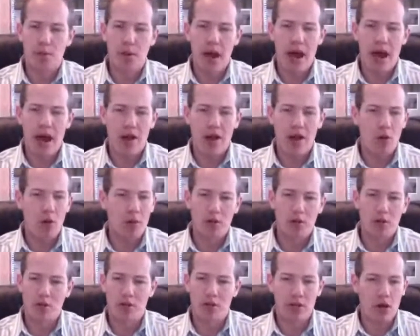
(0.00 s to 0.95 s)
back
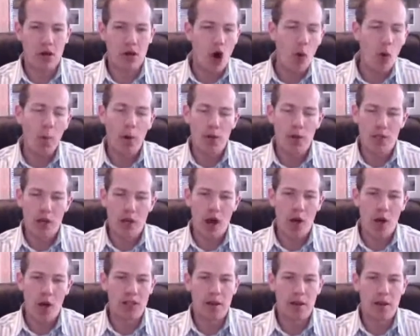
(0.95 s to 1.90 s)
almost almost
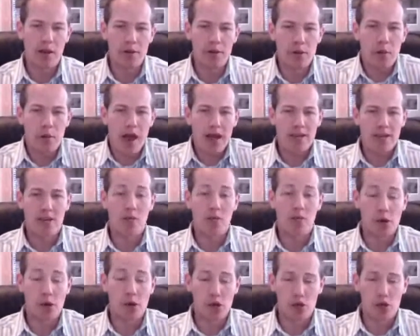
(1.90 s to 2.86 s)
always comes back to your
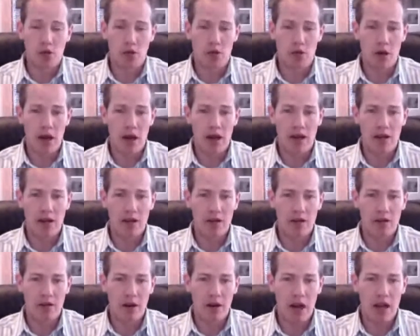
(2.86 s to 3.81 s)
personal credit,
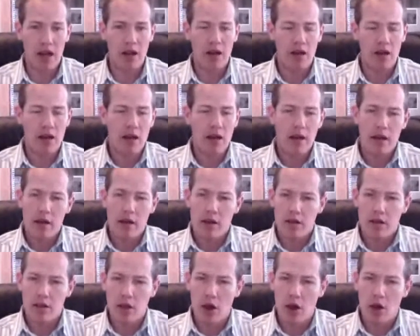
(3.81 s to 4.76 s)
right?
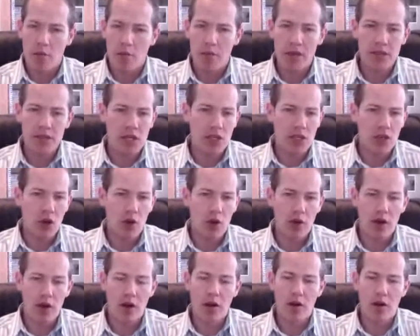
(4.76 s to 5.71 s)
So business
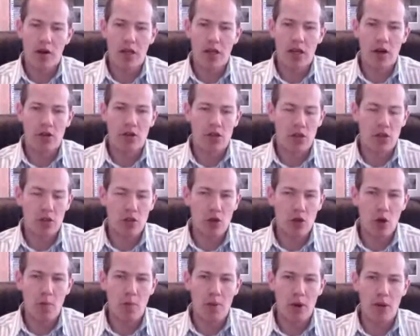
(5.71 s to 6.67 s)
owner, you know,
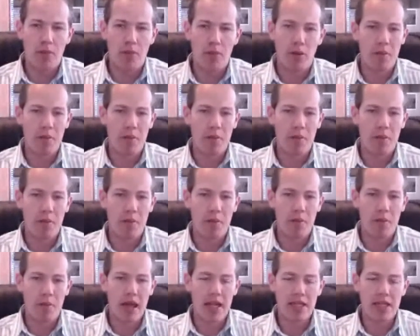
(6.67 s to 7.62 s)
super important to
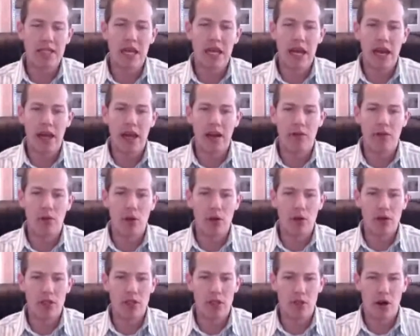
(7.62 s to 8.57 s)
maintain
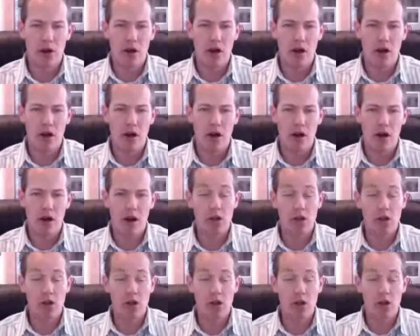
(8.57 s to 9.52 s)
really strong
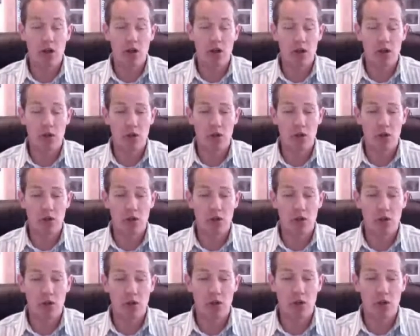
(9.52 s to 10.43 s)
personal credit.